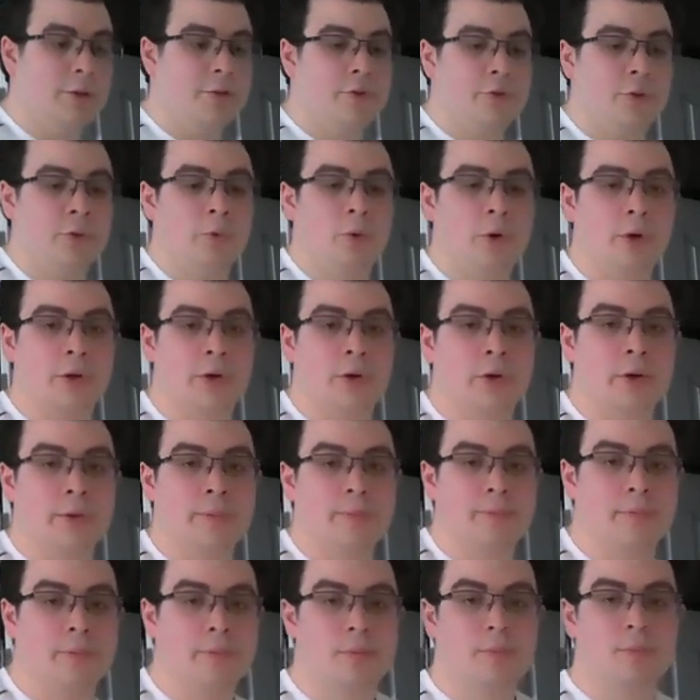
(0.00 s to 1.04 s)
Do one
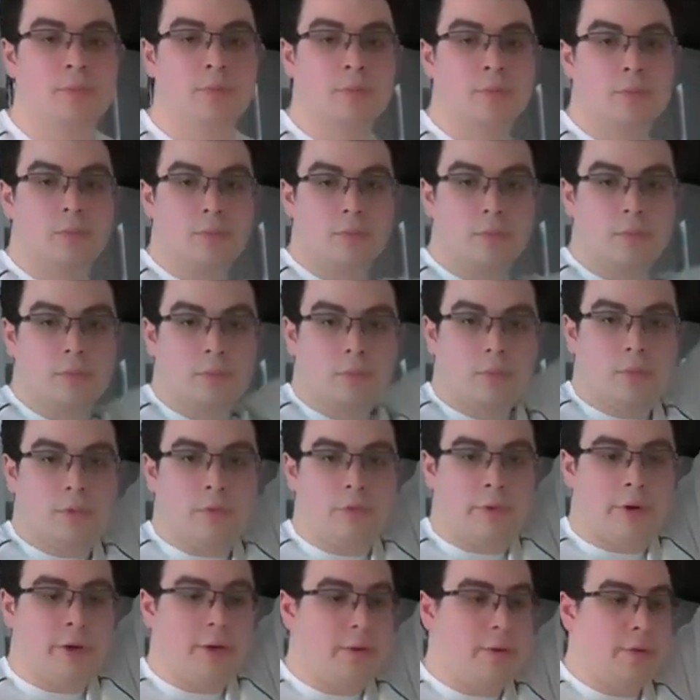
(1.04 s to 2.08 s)
arm.
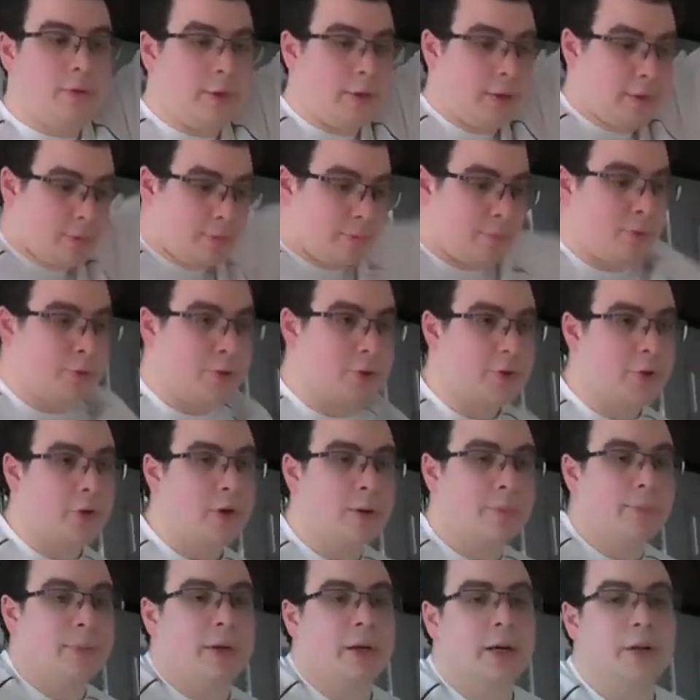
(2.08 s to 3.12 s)
Right, like put your
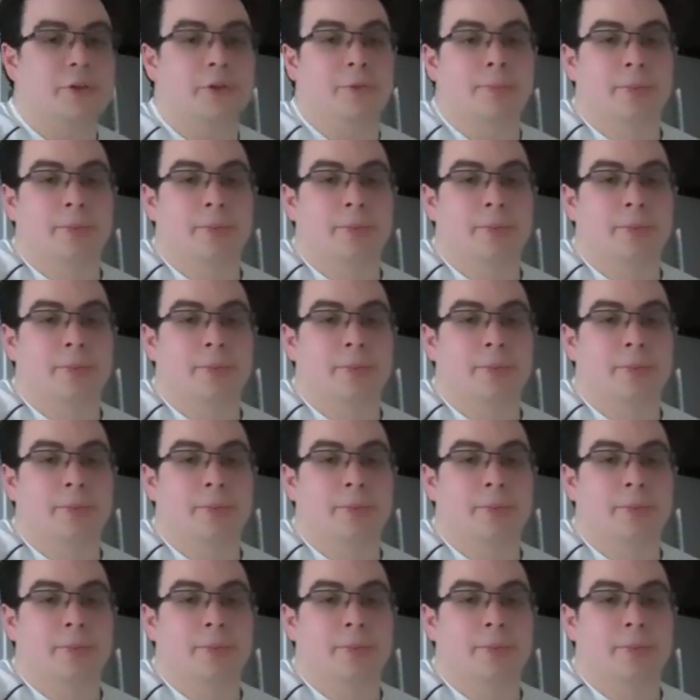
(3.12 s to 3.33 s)
arm behind